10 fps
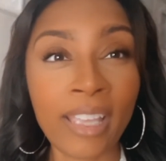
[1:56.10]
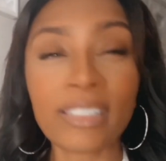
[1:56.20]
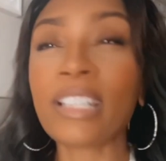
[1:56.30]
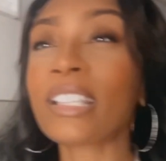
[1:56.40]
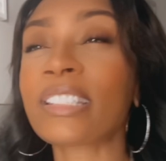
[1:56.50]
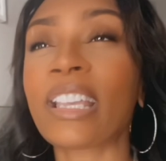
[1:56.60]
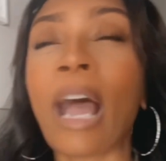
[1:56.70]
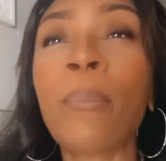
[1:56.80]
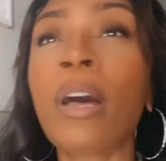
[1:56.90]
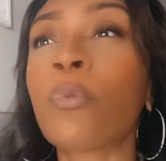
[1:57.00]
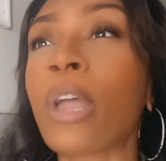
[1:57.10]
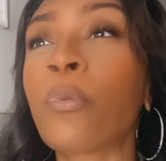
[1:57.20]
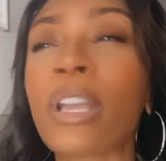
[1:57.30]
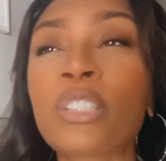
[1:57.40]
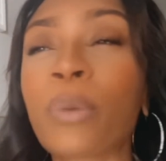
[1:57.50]
Jesus said, I'm gonna
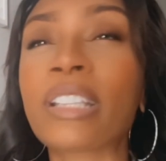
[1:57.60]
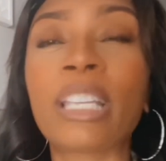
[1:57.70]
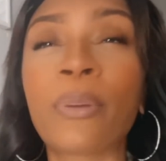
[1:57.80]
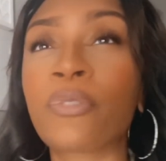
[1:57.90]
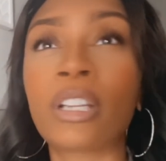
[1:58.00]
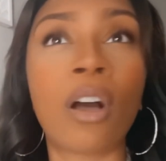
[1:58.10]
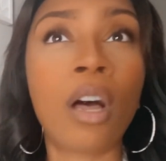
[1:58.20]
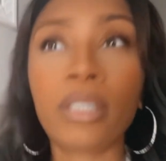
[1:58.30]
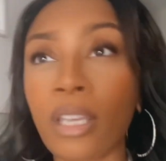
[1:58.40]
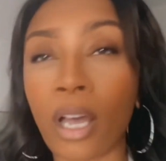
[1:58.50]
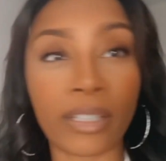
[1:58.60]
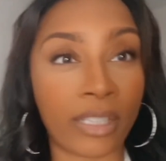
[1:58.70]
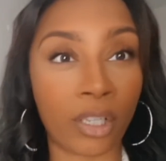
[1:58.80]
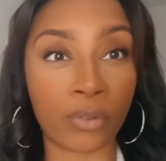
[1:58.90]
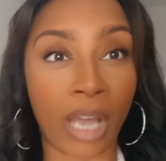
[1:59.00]
resurrect him in front of all y'all
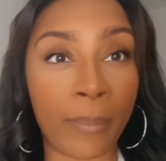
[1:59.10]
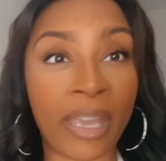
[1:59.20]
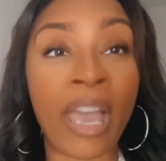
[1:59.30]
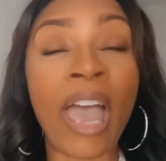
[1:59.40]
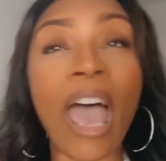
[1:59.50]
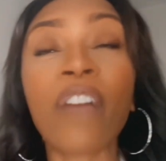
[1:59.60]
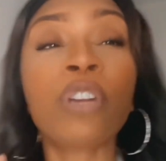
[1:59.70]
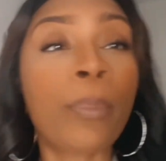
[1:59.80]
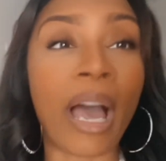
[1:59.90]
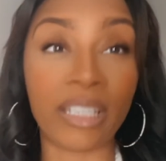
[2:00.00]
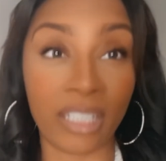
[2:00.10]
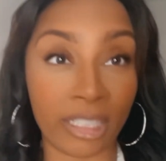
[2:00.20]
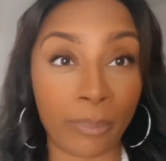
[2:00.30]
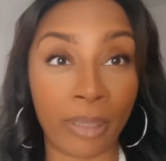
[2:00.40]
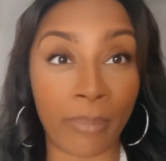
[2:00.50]
that don't doubt me. Everybody
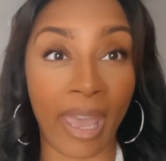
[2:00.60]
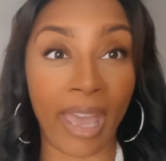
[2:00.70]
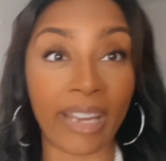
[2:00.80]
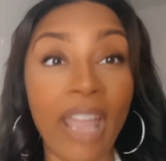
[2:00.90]
gonna be mad.